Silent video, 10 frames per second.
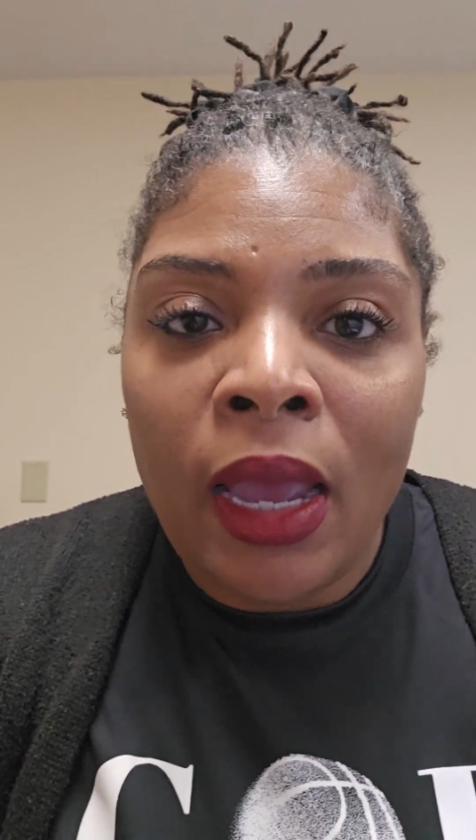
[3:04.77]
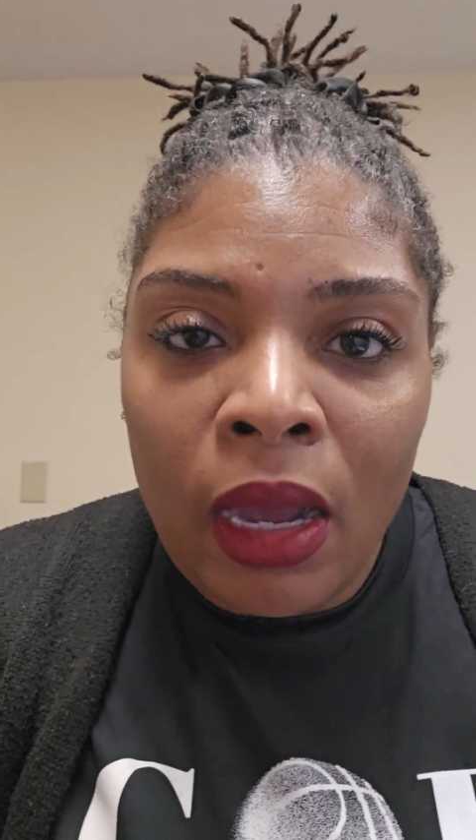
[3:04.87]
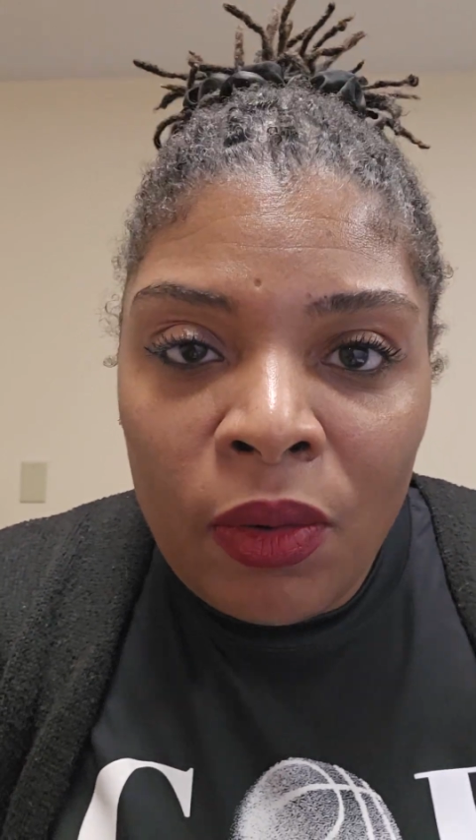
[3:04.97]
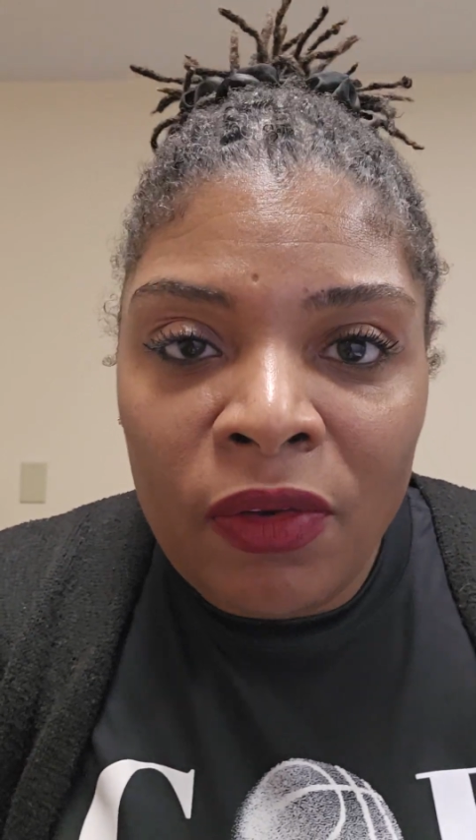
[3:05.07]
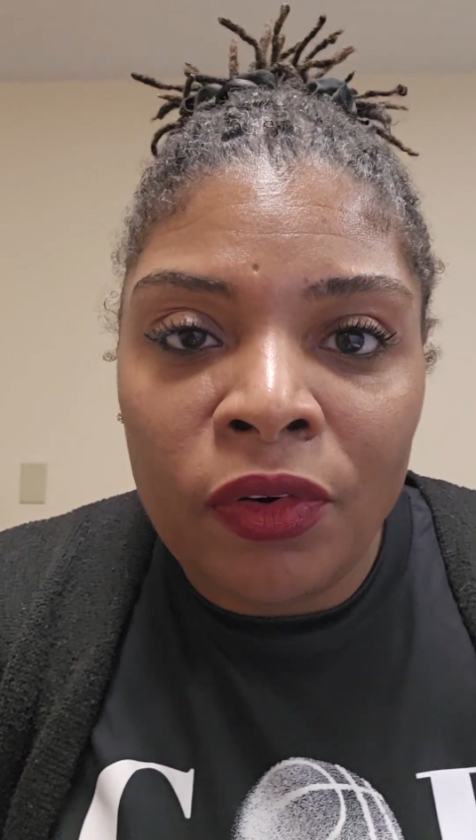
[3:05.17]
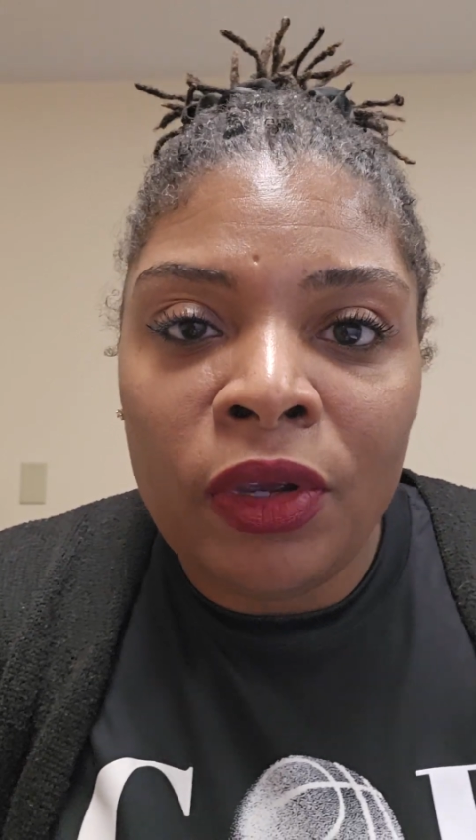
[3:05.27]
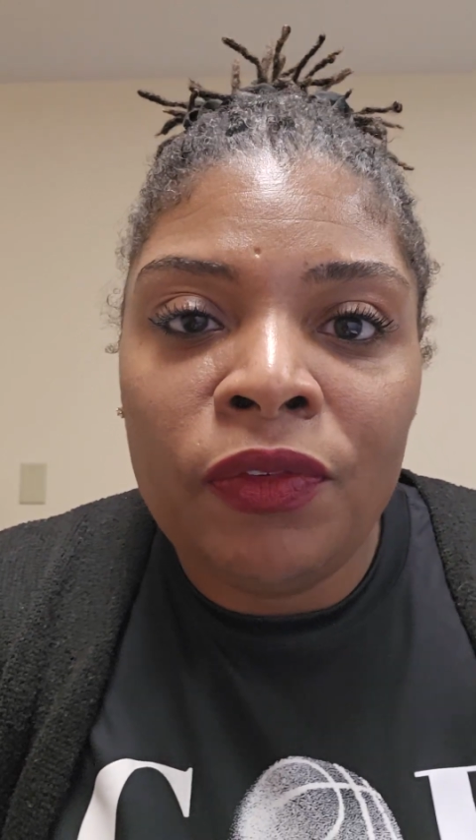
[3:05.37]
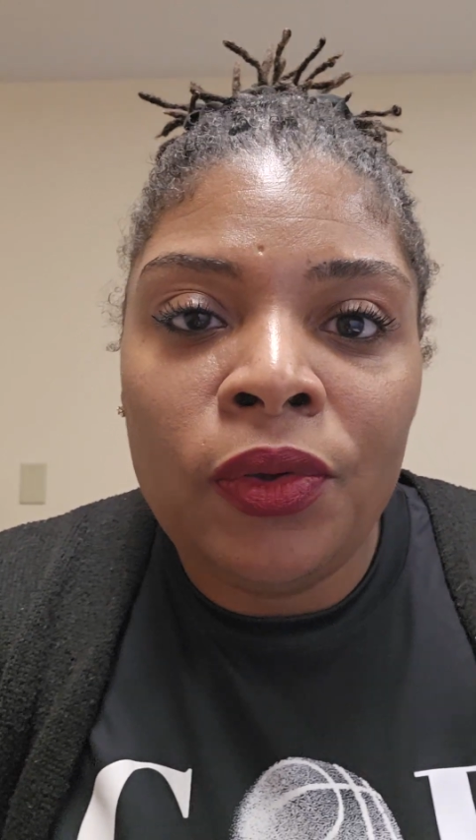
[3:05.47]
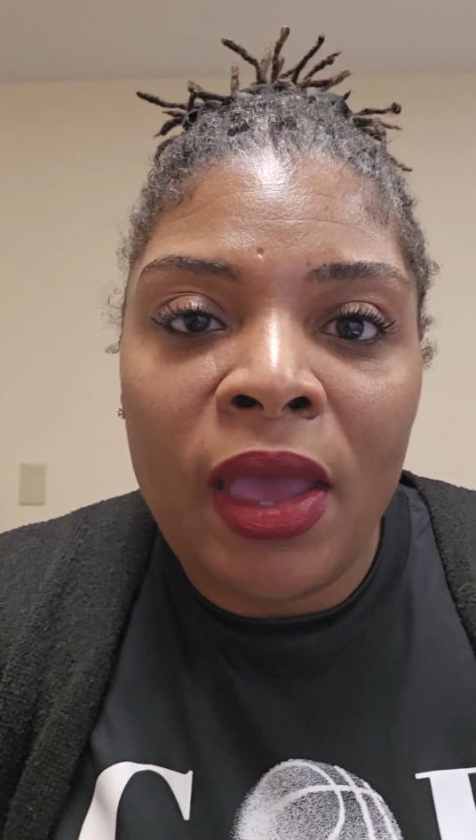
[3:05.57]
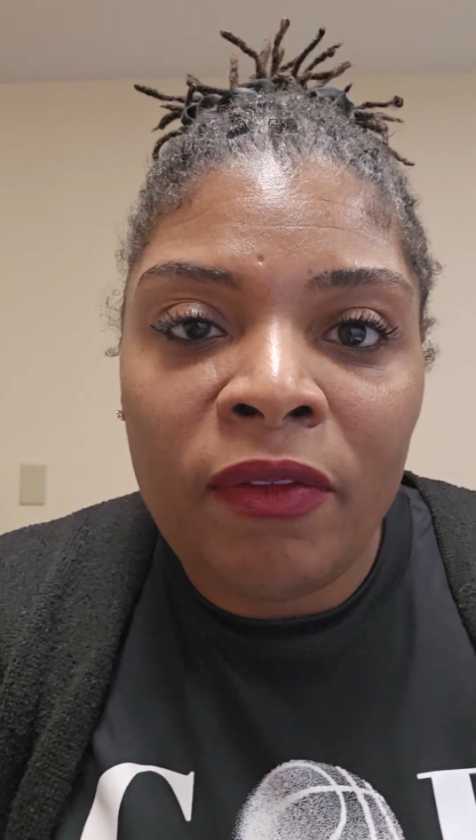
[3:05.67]
However,
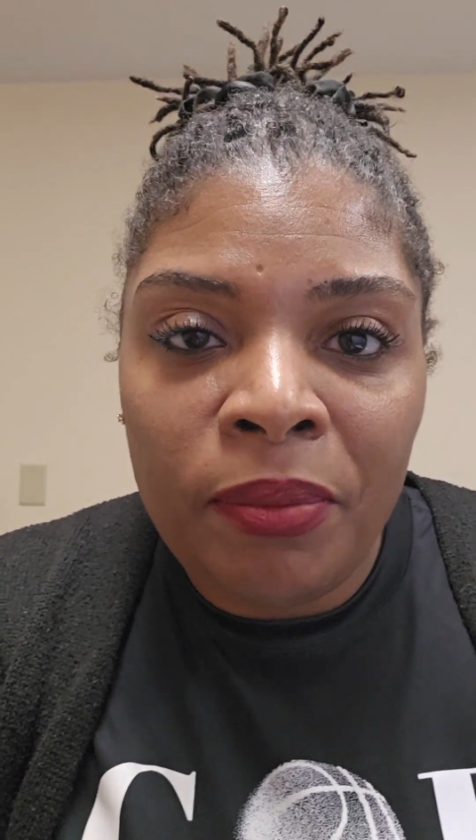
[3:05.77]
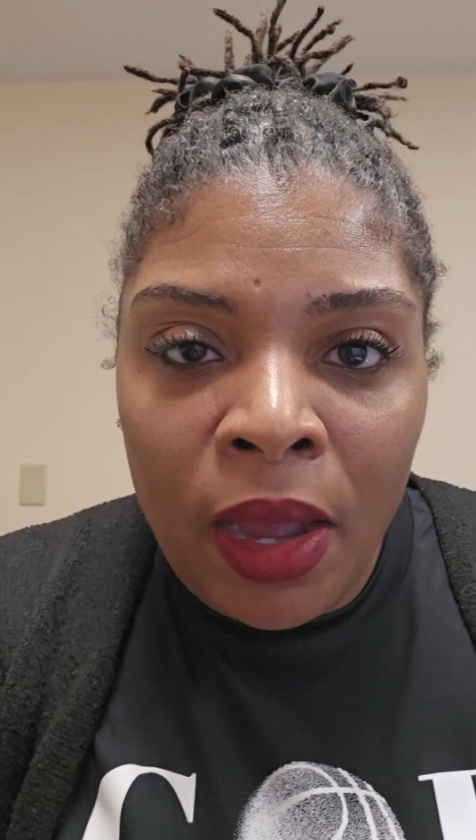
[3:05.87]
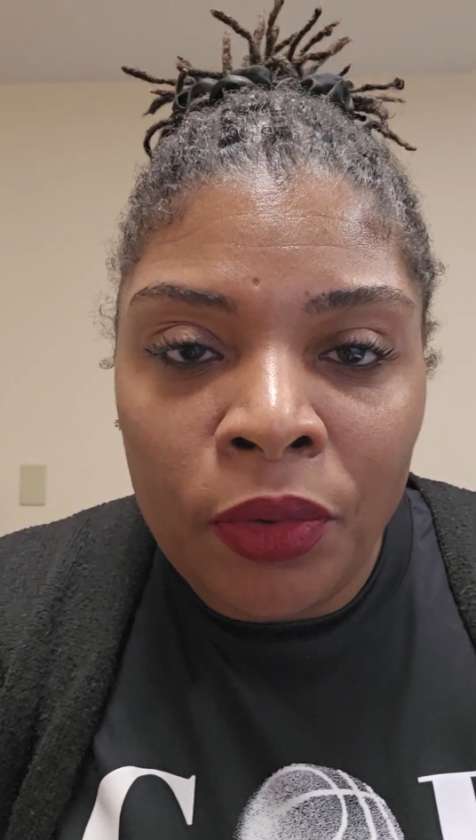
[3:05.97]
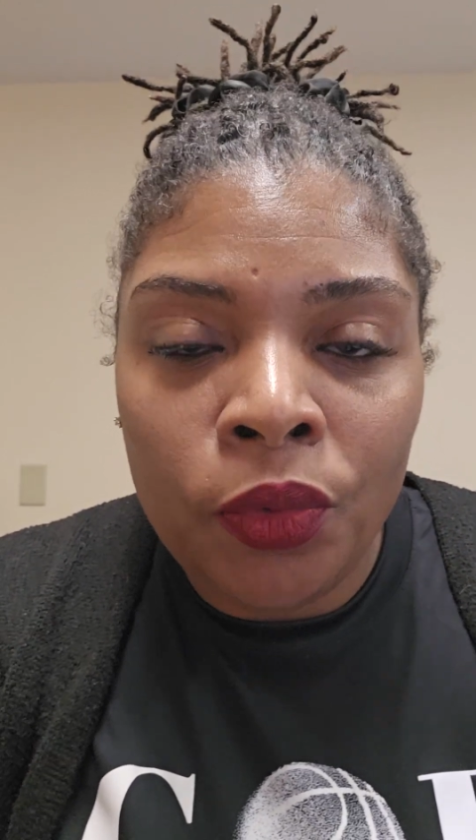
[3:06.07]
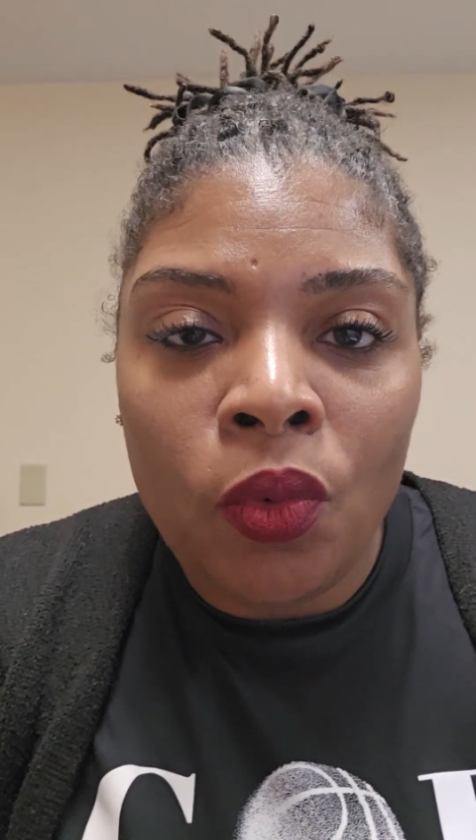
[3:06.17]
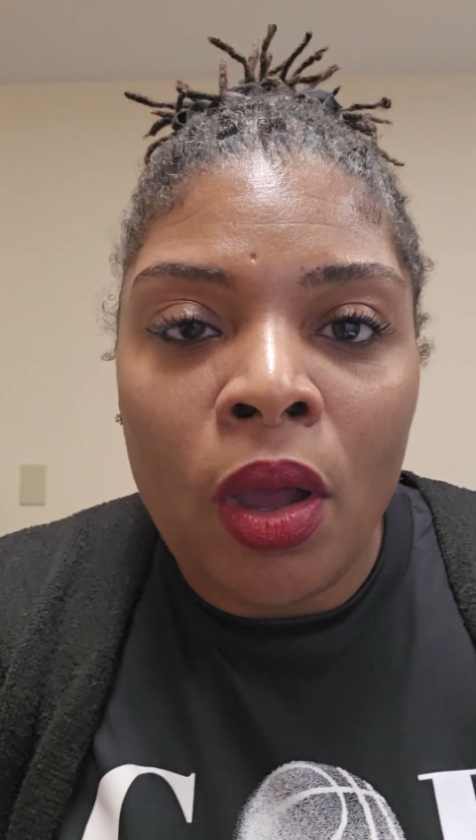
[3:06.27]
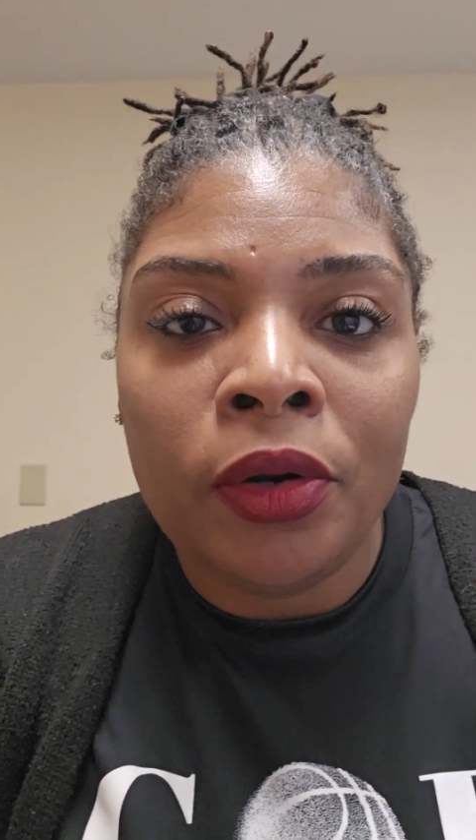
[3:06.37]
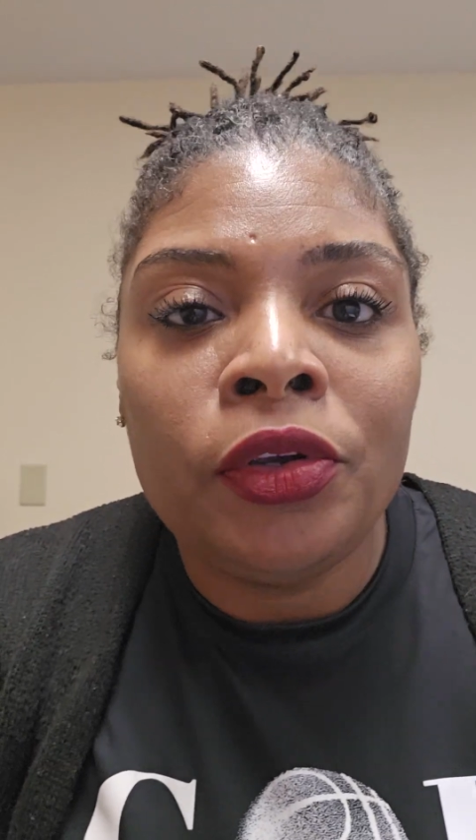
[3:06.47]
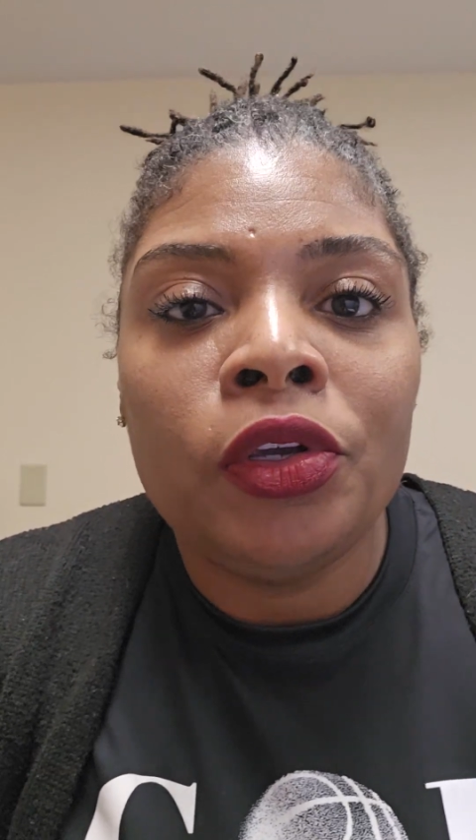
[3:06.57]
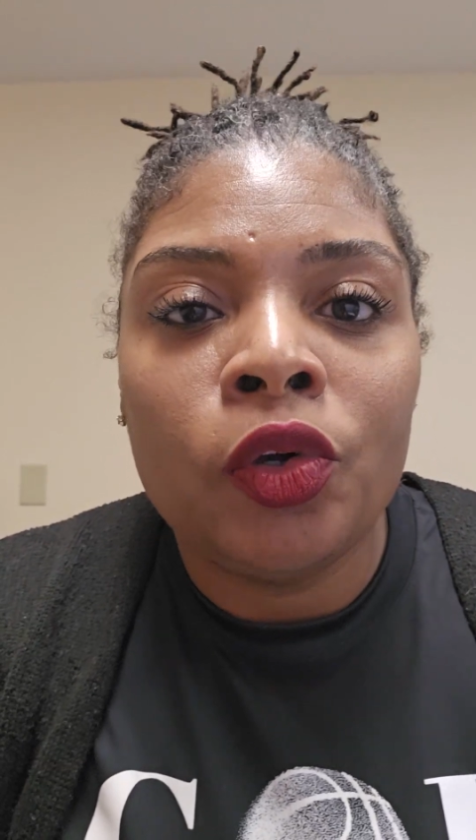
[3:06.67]
if you have bottled water,